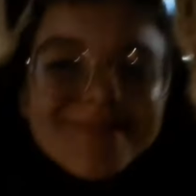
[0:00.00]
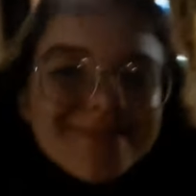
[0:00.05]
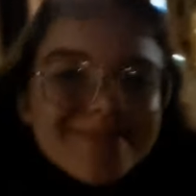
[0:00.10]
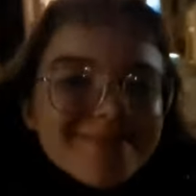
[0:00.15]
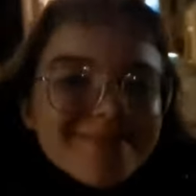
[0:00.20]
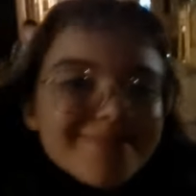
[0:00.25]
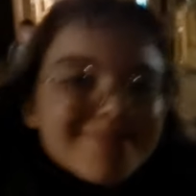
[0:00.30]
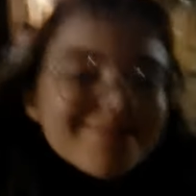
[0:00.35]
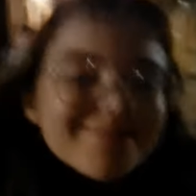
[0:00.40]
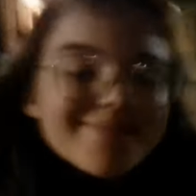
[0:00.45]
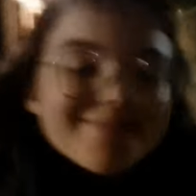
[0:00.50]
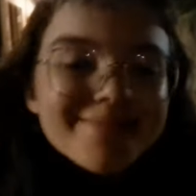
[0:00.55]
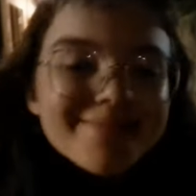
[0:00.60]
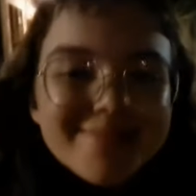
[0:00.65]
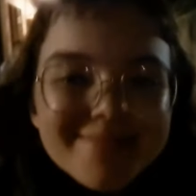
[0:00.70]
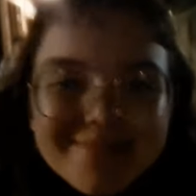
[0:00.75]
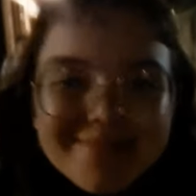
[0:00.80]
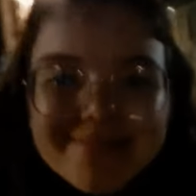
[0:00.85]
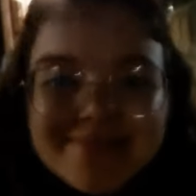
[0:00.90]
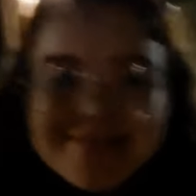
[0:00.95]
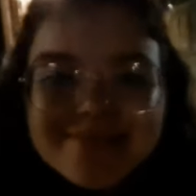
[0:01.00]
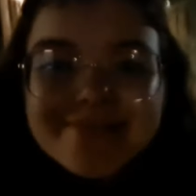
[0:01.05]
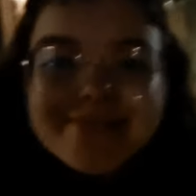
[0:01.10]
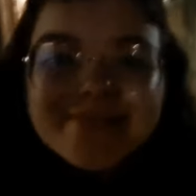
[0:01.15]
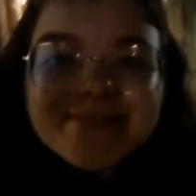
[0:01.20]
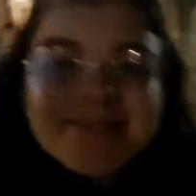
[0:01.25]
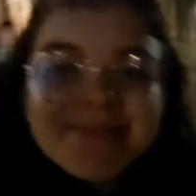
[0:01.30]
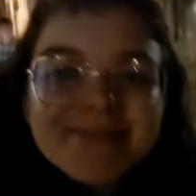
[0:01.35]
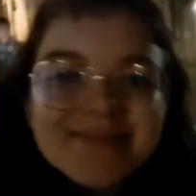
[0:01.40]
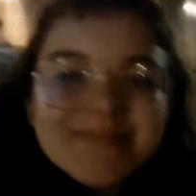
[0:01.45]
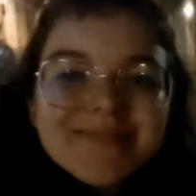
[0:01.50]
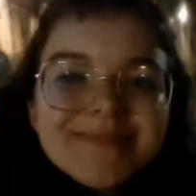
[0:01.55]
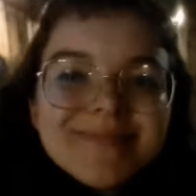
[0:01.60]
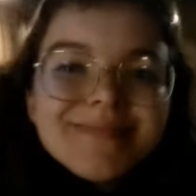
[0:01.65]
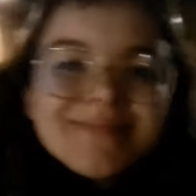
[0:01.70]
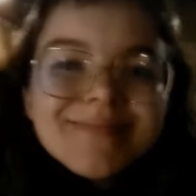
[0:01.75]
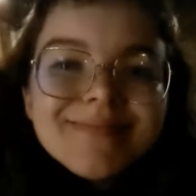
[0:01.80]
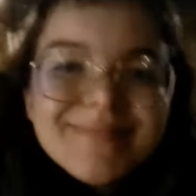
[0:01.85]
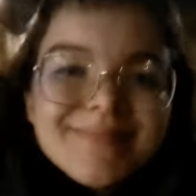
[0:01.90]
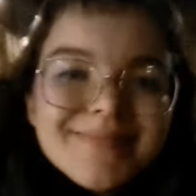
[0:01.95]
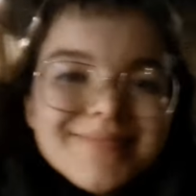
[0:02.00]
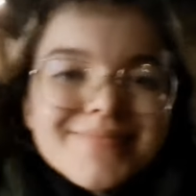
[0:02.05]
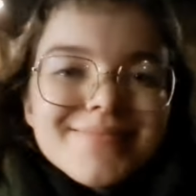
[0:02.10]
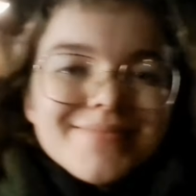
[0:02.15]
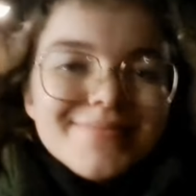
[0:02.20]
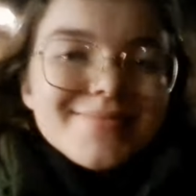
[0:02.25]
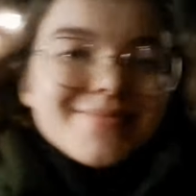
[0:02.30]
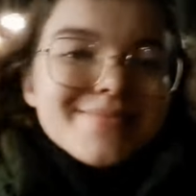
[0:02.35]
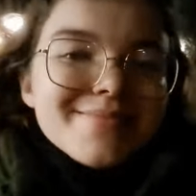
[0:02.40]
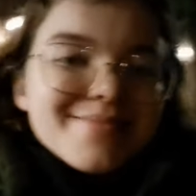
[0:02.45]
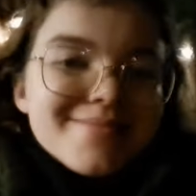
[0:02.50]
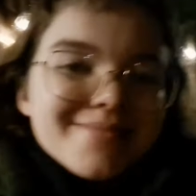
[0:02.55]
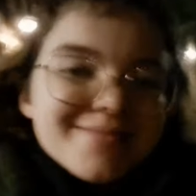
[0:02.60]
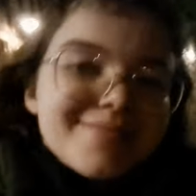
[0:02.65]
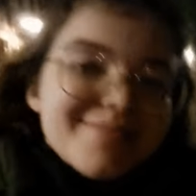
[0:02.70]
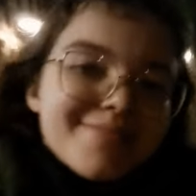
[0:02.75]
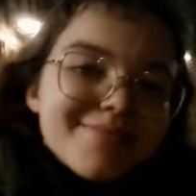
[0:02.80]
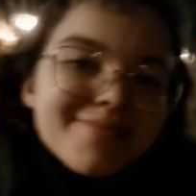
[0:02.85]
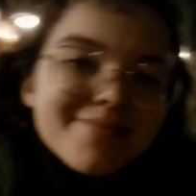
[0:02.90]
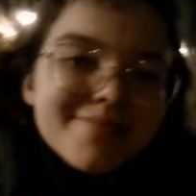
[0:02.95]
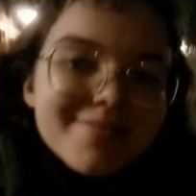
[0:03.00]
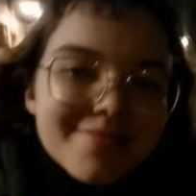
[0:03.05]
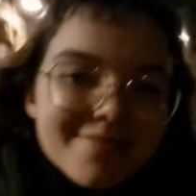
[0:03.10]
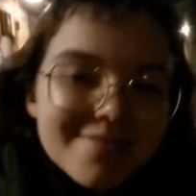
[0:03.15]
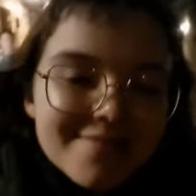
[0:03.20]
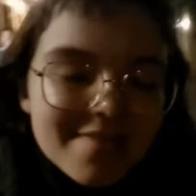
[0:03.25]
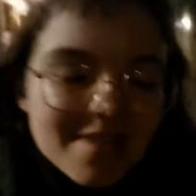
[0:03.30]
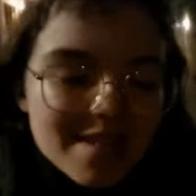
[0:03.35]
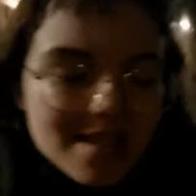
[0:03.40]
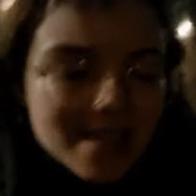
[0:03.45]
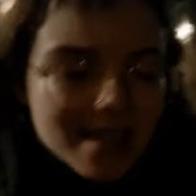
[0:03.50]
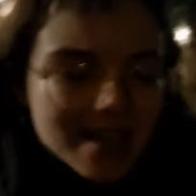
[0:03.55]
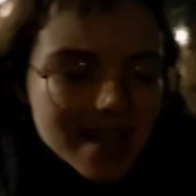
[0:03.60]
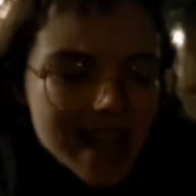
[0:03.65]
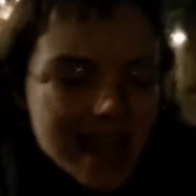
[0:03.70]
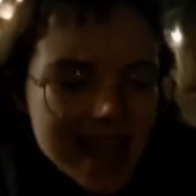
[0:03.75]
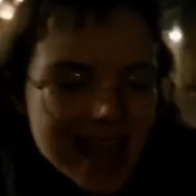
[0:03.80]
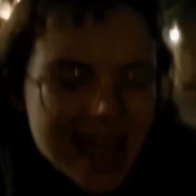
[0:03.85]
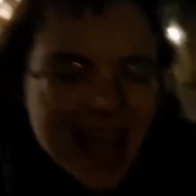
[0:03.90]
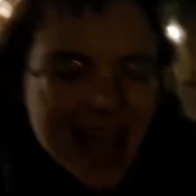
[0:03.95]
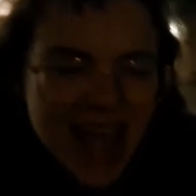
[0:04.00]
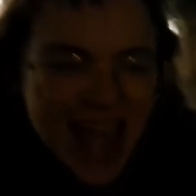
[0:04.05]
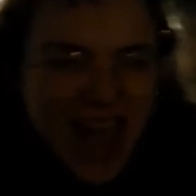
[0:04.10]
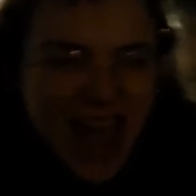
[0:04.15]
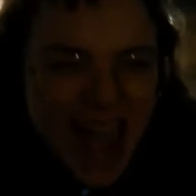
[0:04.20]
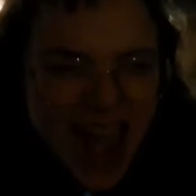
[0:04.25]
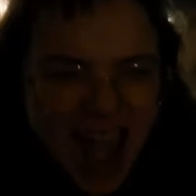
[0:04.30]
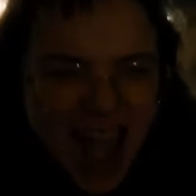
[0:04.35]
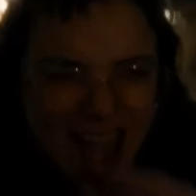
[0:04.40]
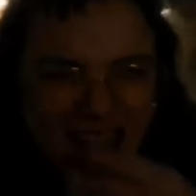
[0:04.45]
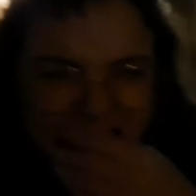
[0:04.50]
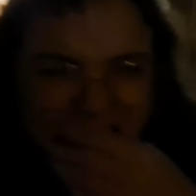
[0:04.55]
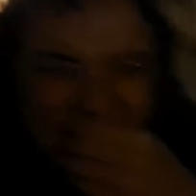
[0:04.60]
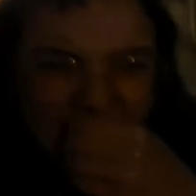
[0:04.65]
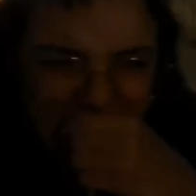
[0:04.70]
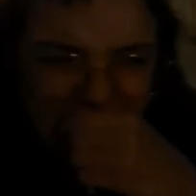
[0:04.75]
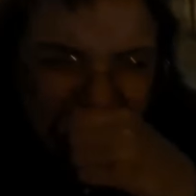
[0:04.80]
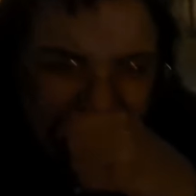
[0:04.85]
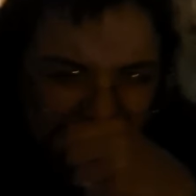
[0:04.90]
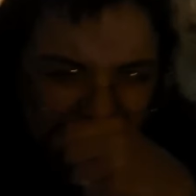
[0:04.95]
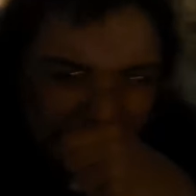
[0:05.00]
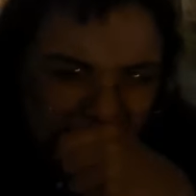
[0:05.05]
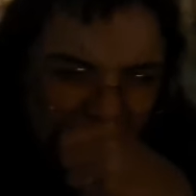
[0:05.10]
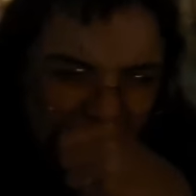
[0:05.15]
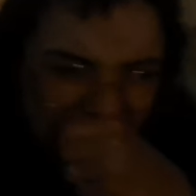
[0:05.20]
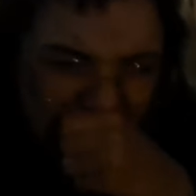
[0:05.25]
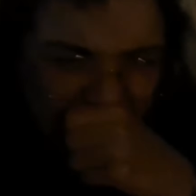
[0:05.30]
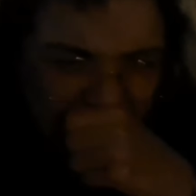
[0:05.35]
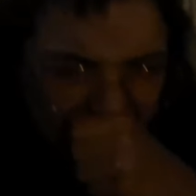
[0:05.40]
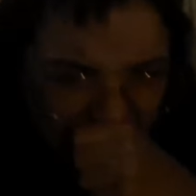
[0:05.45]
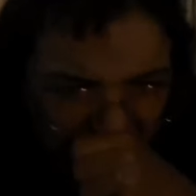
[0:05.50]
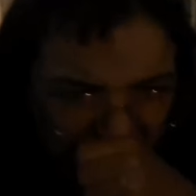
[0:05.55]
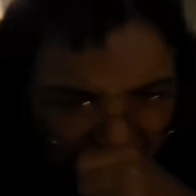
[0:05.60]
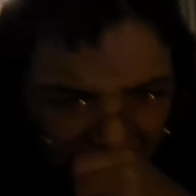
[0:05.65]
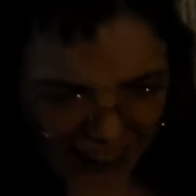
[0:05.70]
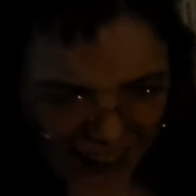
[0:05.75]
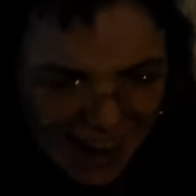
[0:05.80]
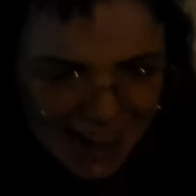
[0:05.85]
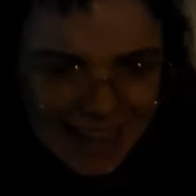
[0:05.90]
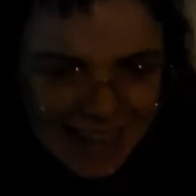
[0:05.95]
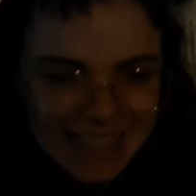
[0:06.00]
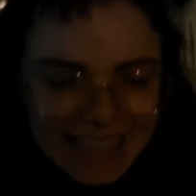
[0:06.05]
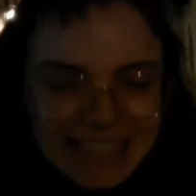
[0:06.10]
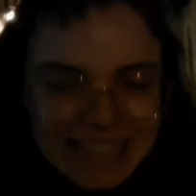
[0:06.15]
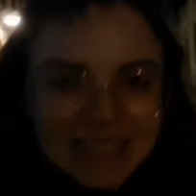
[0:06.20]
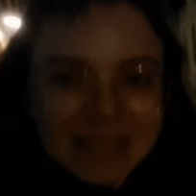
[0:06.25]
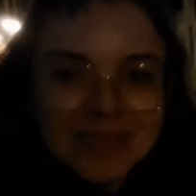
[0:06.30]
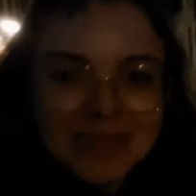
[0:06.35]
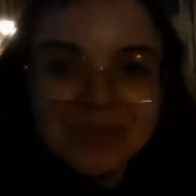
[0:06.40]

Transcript: start to finish. And then went and kind of huddled with a few people in the anthropology common room. I don't have any footage of